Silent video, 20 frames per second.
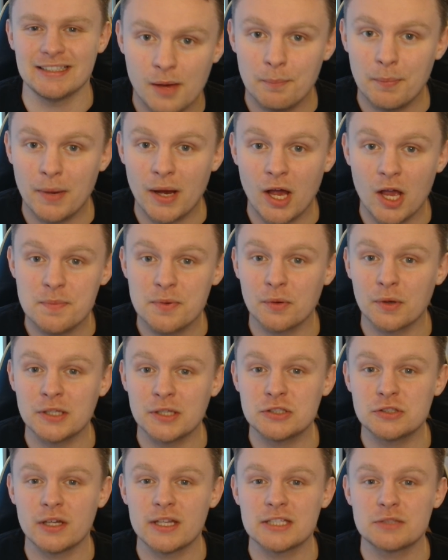I hope you all
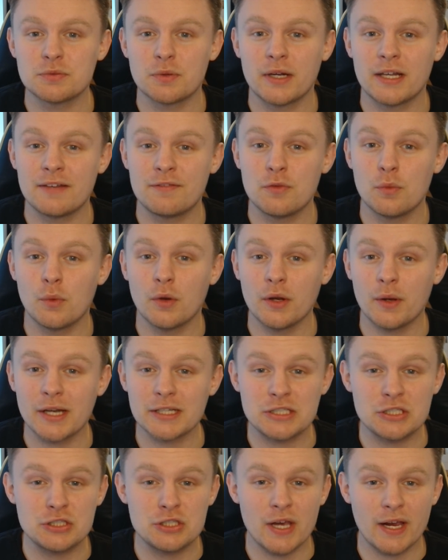enjoyed this one, and if you want to actually
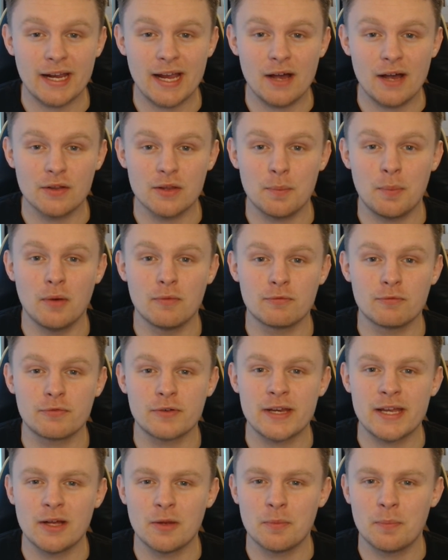check out the Pomphrey
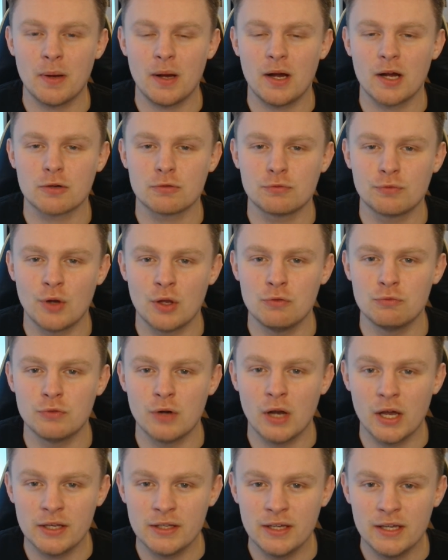Hill Park
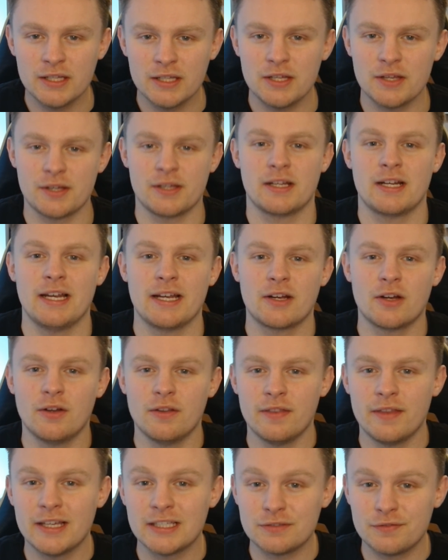Run, you can click on
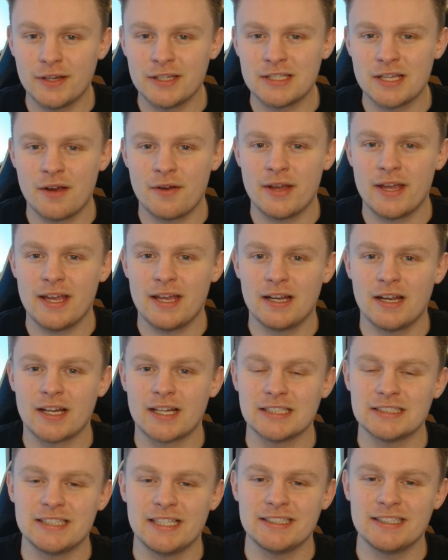this video here like I
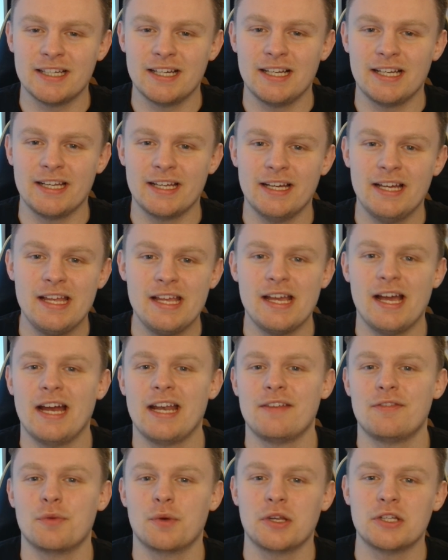said earlier, and if
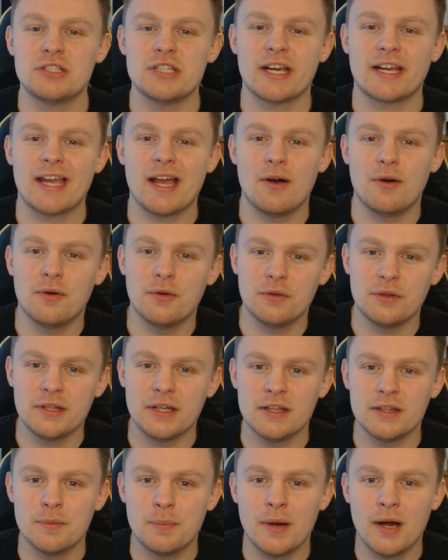you want to check out all the
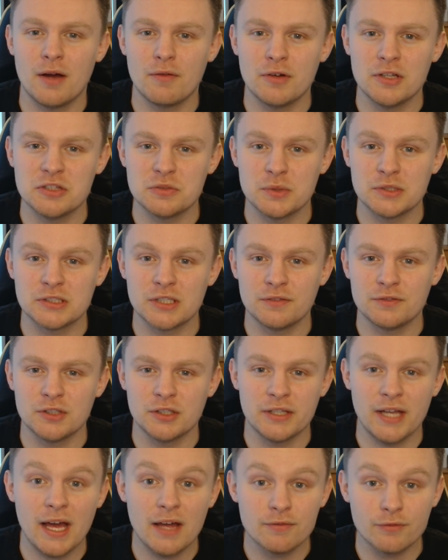other park runs which I've done
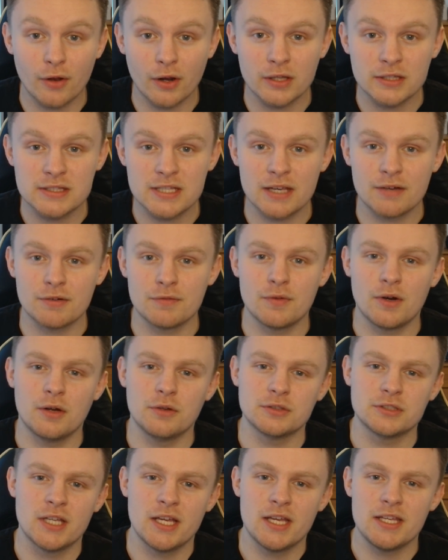and volunteering roles,
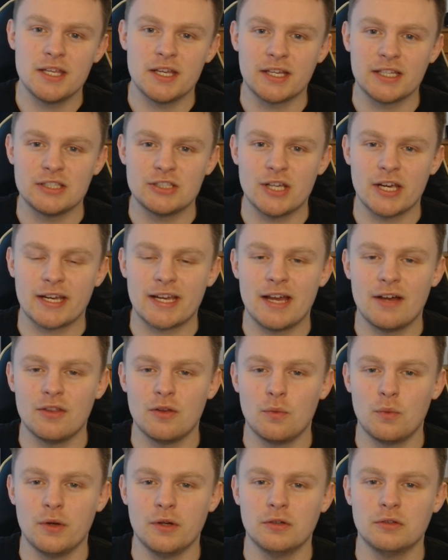you can check out the
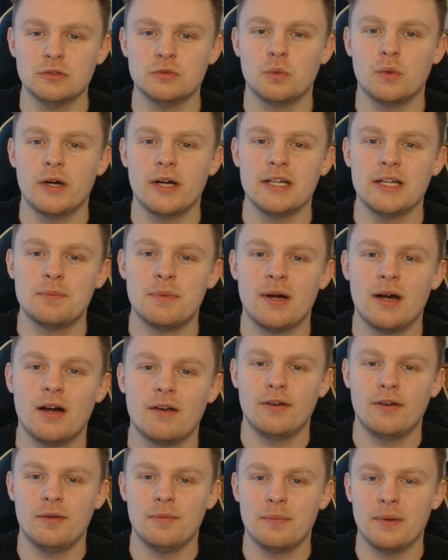worldwide park
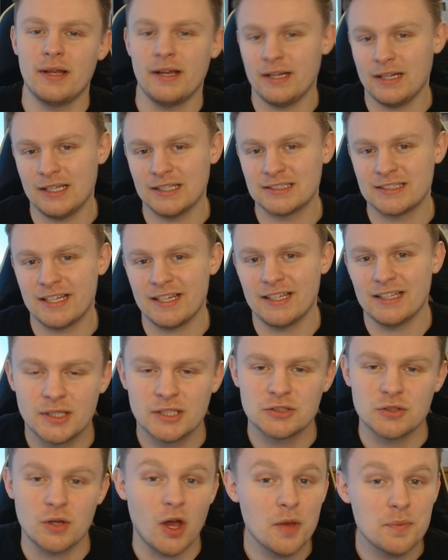playlist here. So
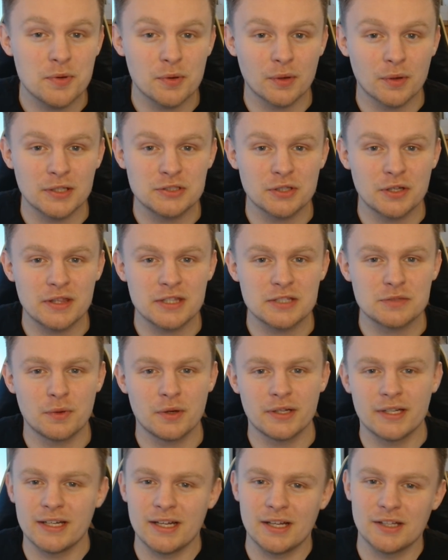I hope you all enjoyed this one,
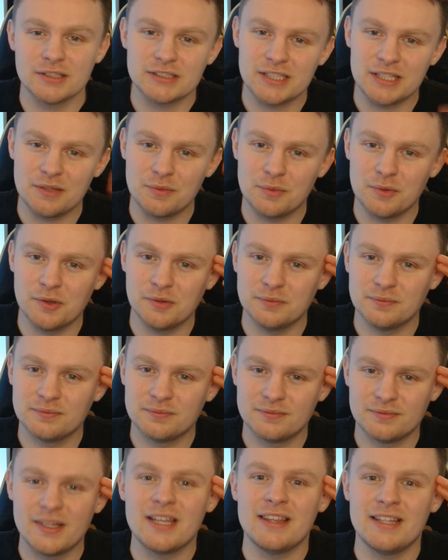and I'll see you all
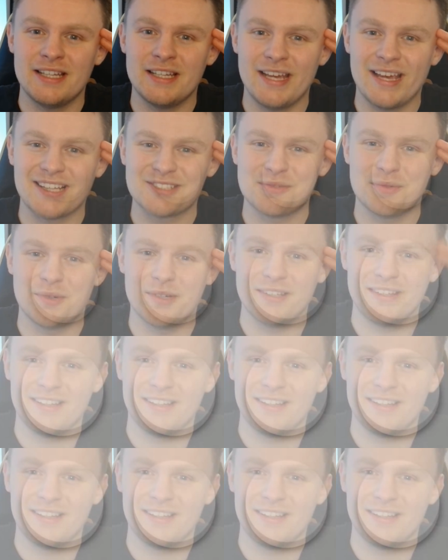in the next one.